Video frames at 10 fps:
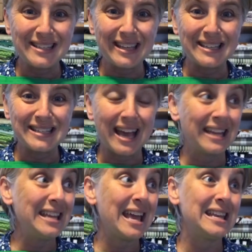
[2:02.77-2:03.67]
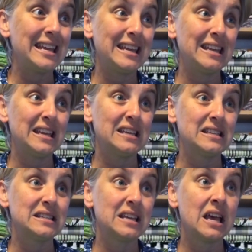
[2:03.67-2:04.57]
Lean Design, and it
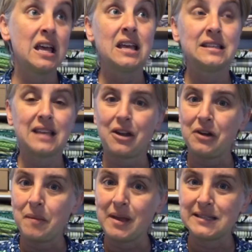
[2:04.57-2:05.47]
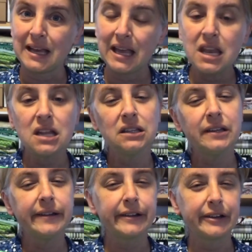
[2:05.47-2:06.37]
is Saturday, May 2nd, a
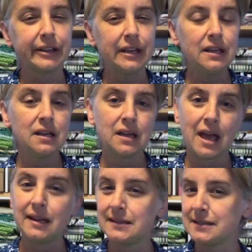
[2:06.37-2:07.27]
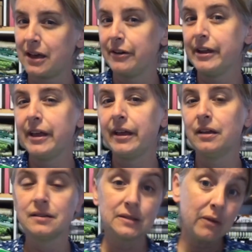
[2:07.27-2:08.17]
little early, and it's Saturday,
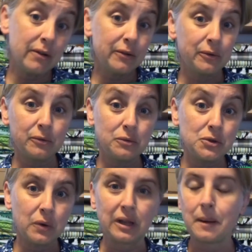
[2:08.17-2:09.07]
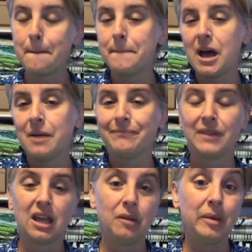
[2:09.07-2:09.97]
so I don't know who joined, but
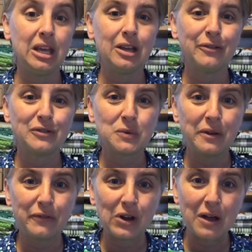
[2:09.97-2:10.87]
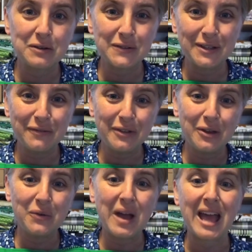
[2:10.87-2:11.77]
it'll be here for 24 hours for you to
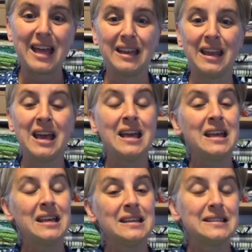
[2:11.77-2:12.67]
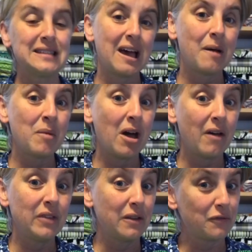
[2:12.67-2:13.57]
view, and some of
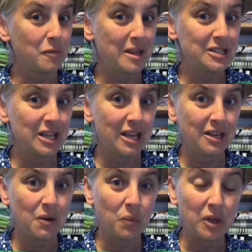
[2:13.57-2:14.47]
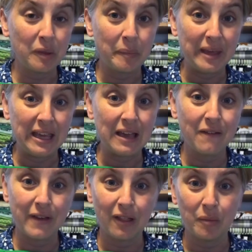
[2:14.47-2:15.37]
the information will be
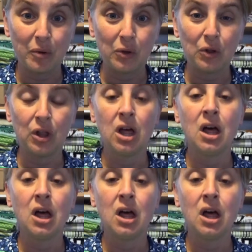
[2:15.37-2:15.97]
available